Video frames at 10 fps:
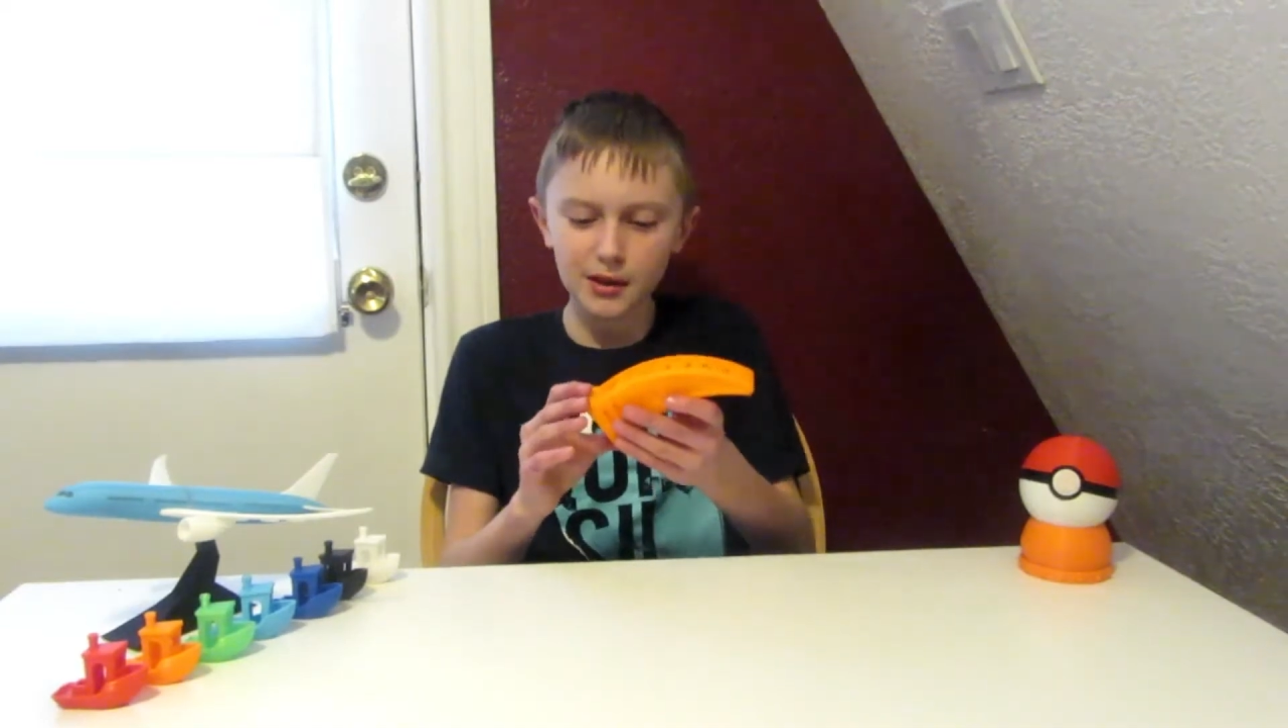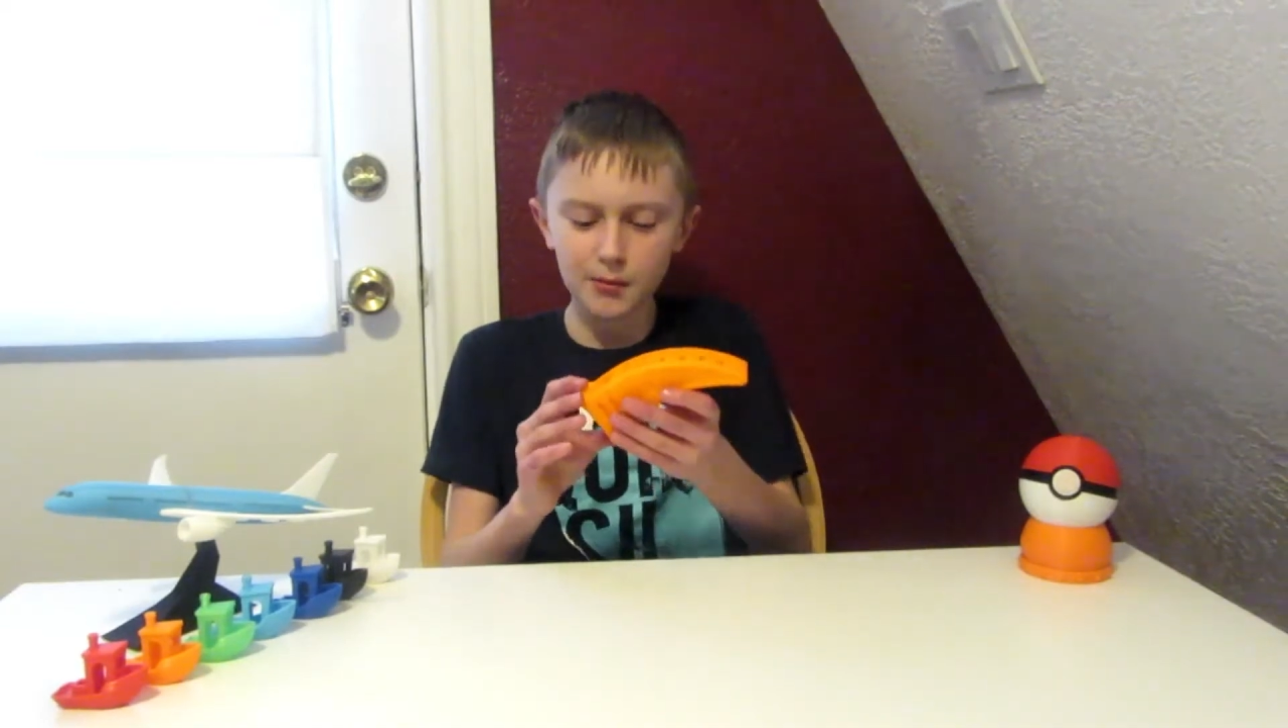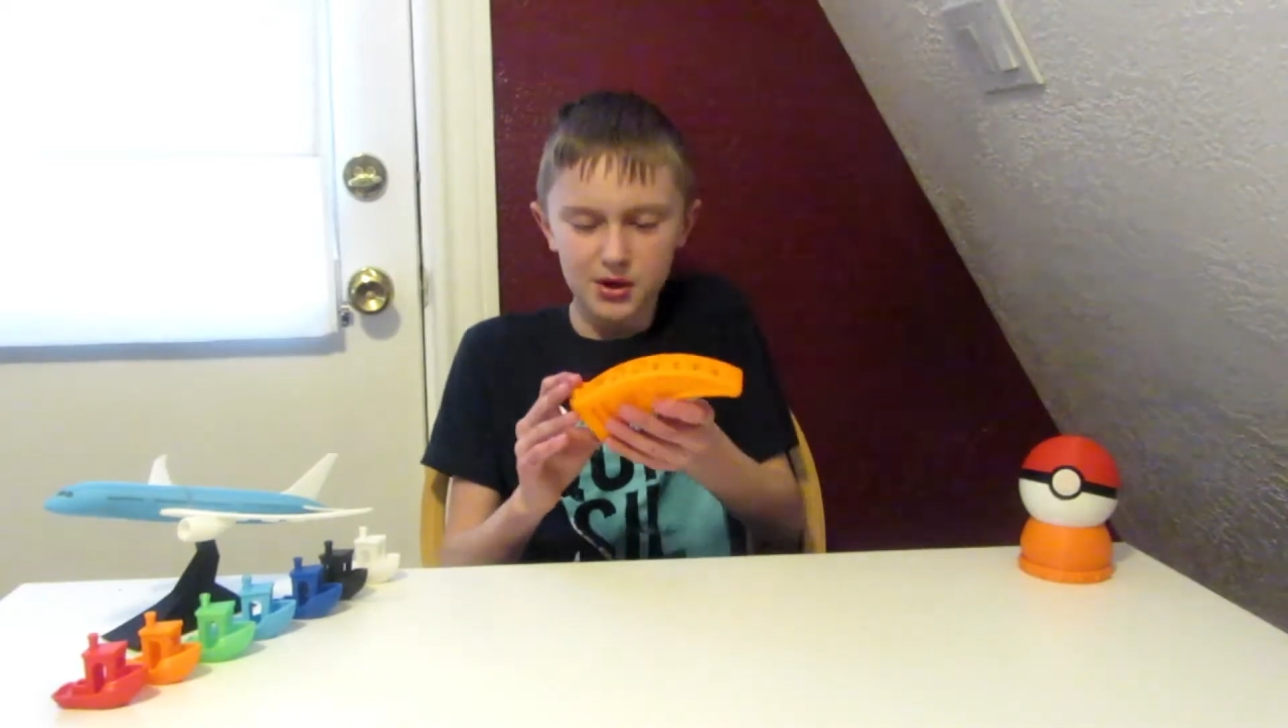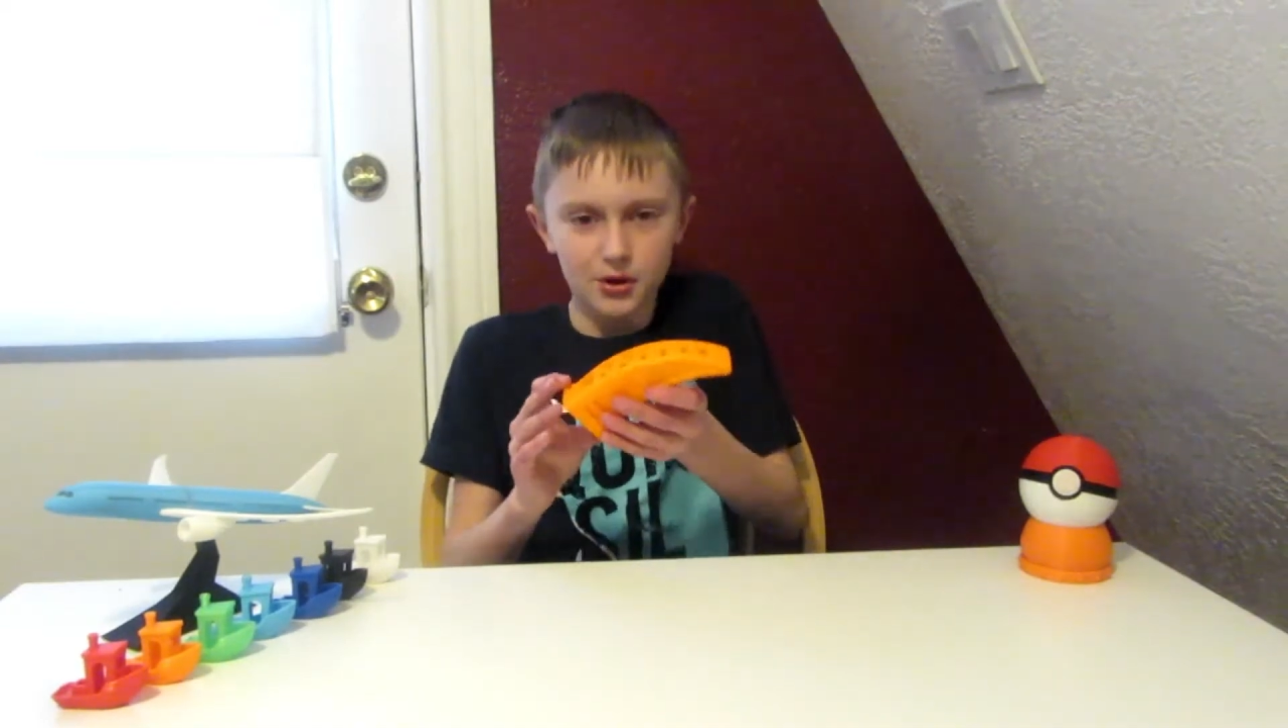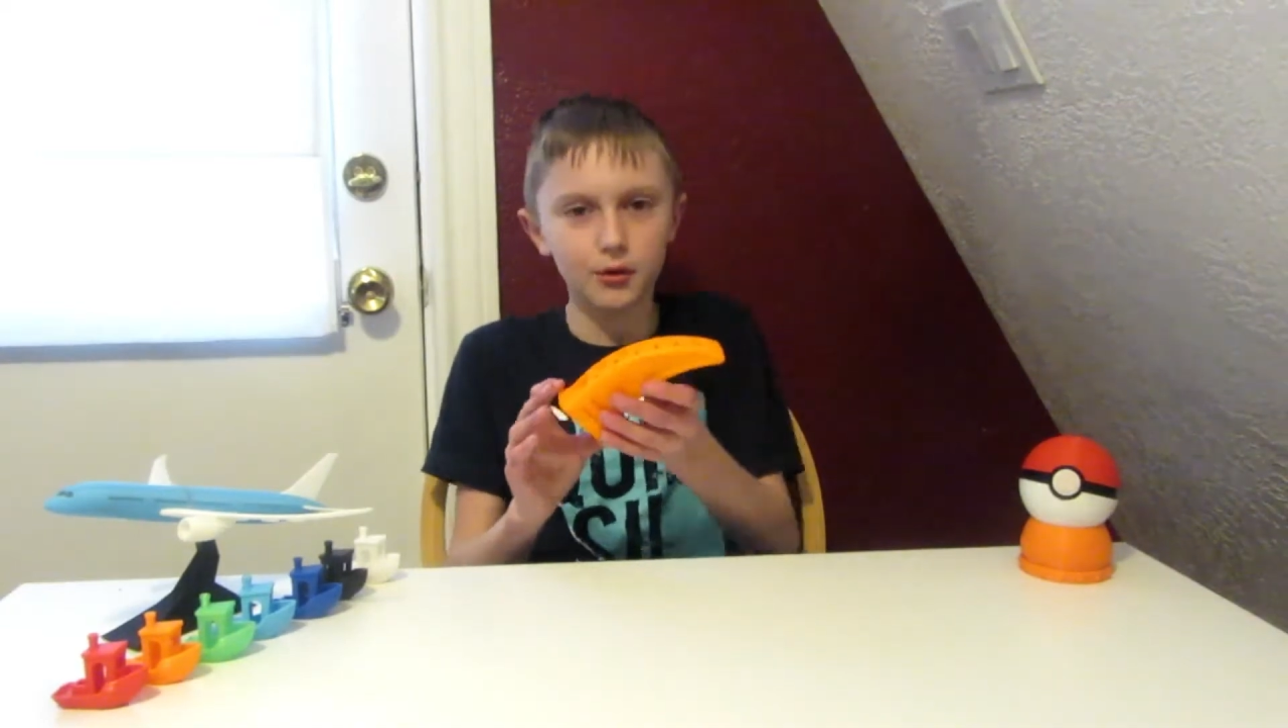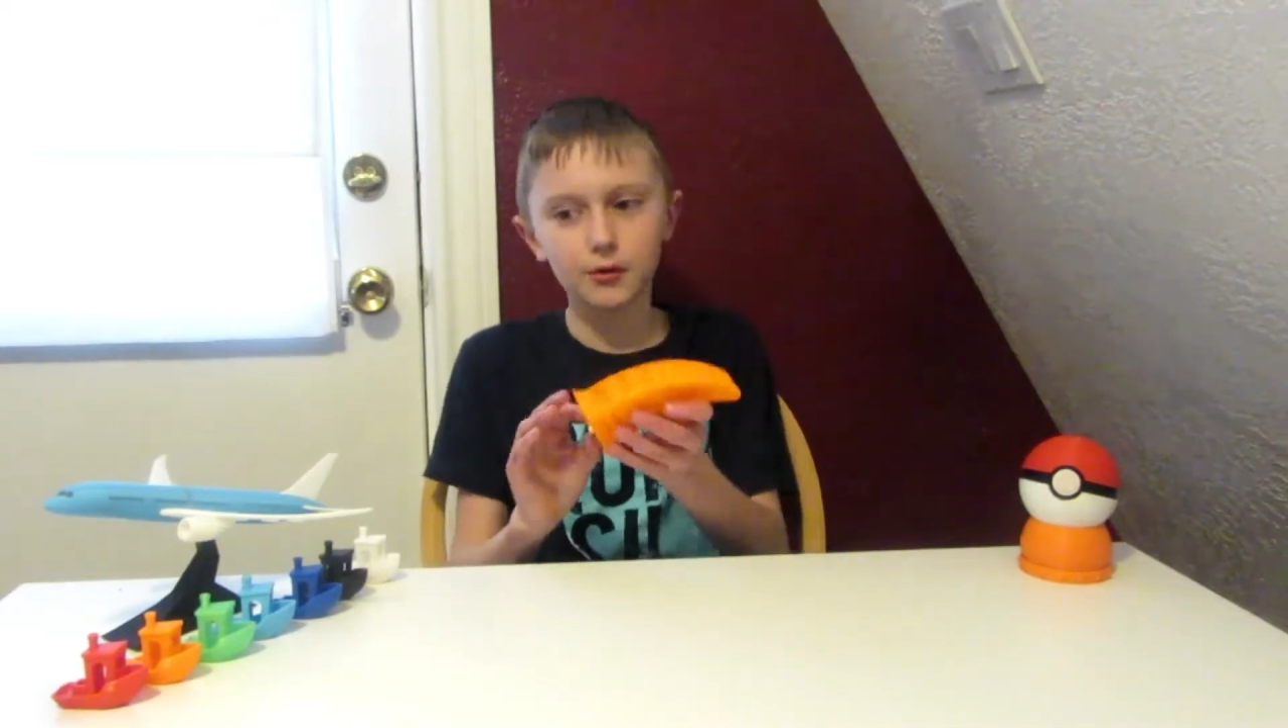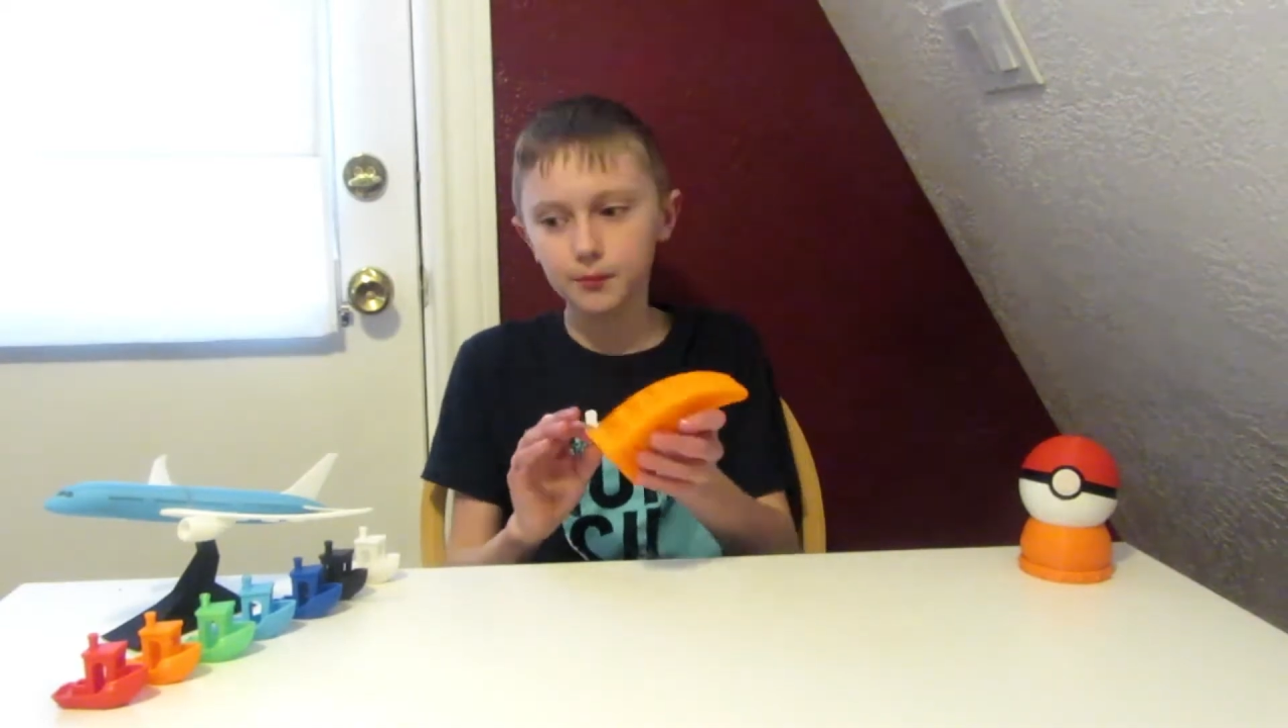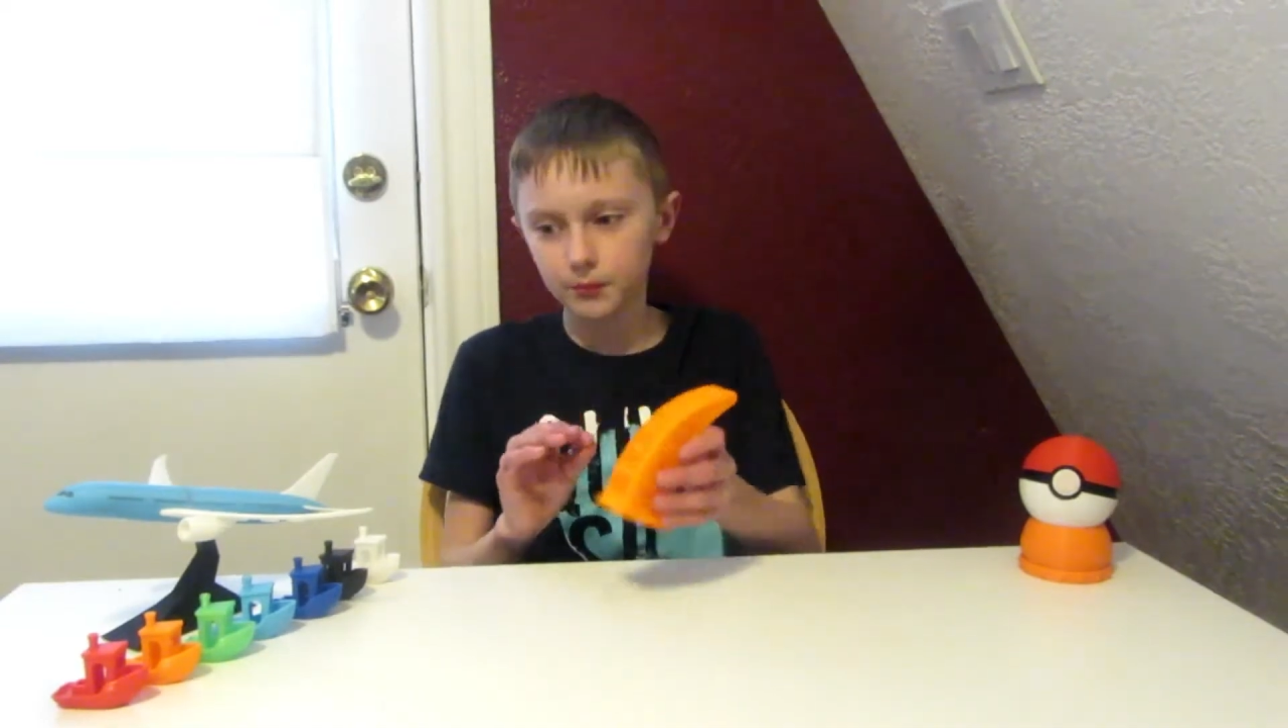episode,